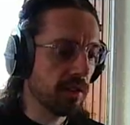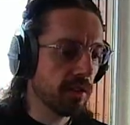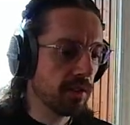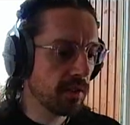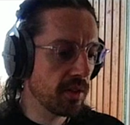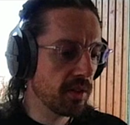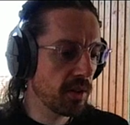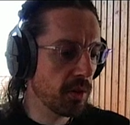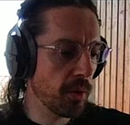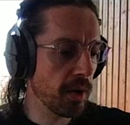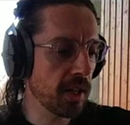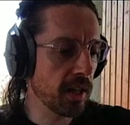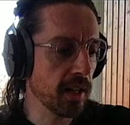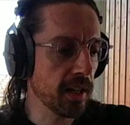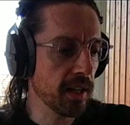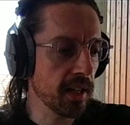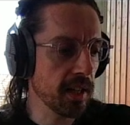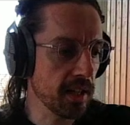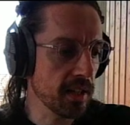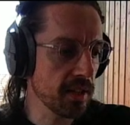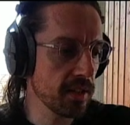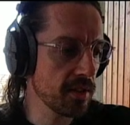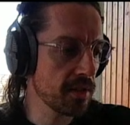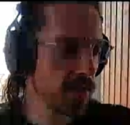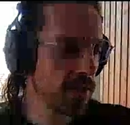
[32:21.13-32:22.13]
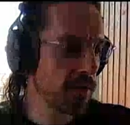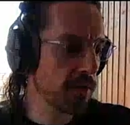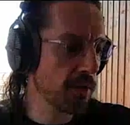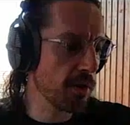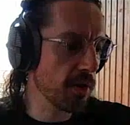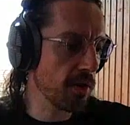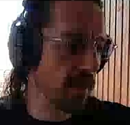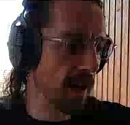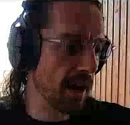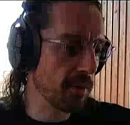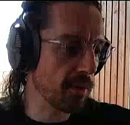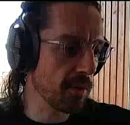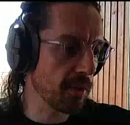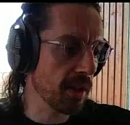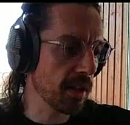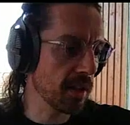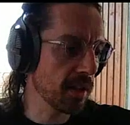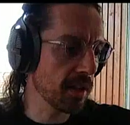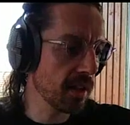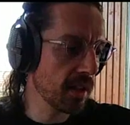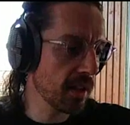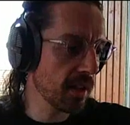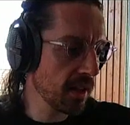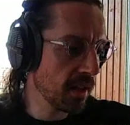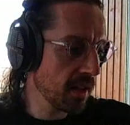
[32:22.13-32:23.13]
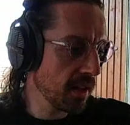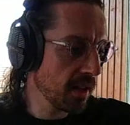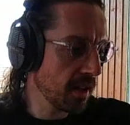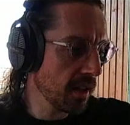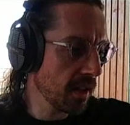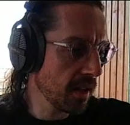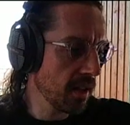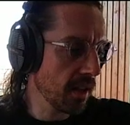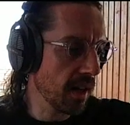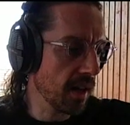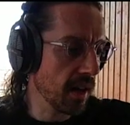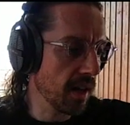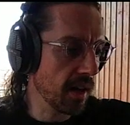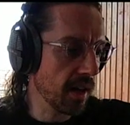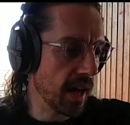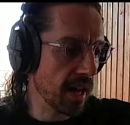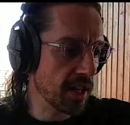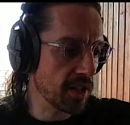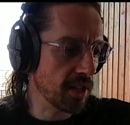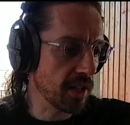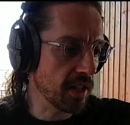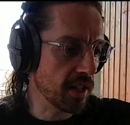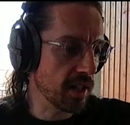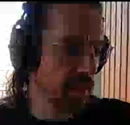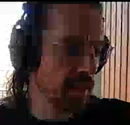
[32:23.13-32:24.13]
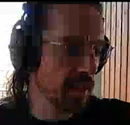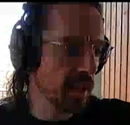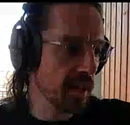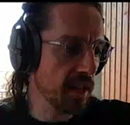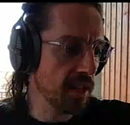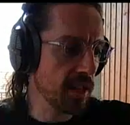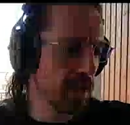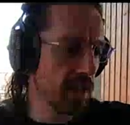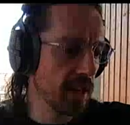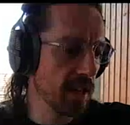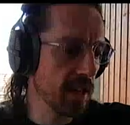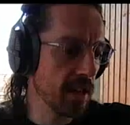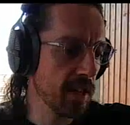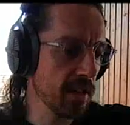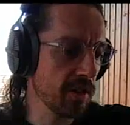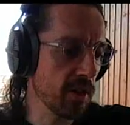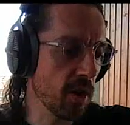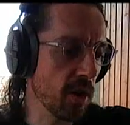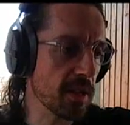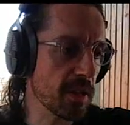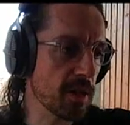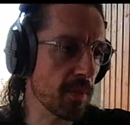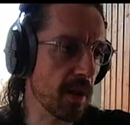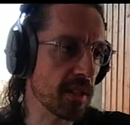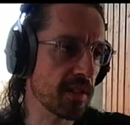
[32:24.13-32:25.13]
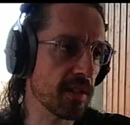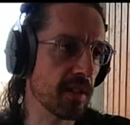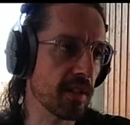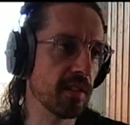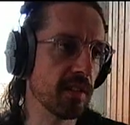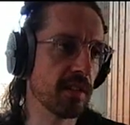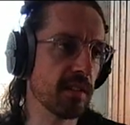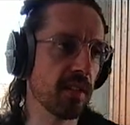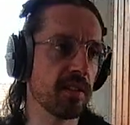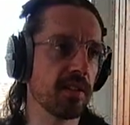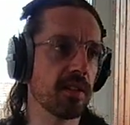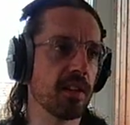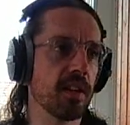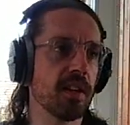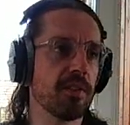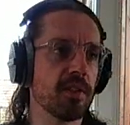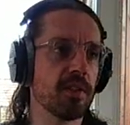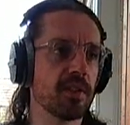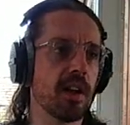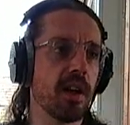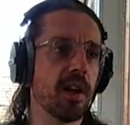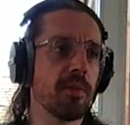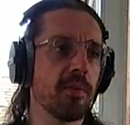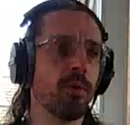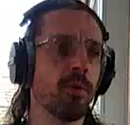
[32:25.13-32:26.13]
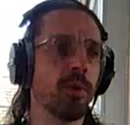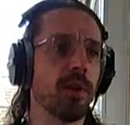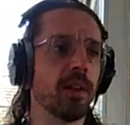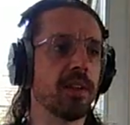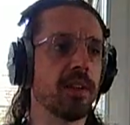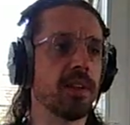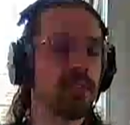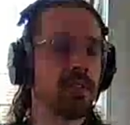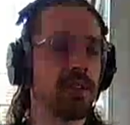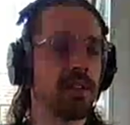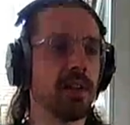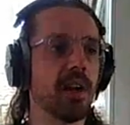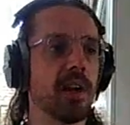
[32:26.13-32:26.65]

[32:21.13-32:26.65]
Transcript: quickly screw around with it actually in the DOM inspector and kind of just eyeball it and see how it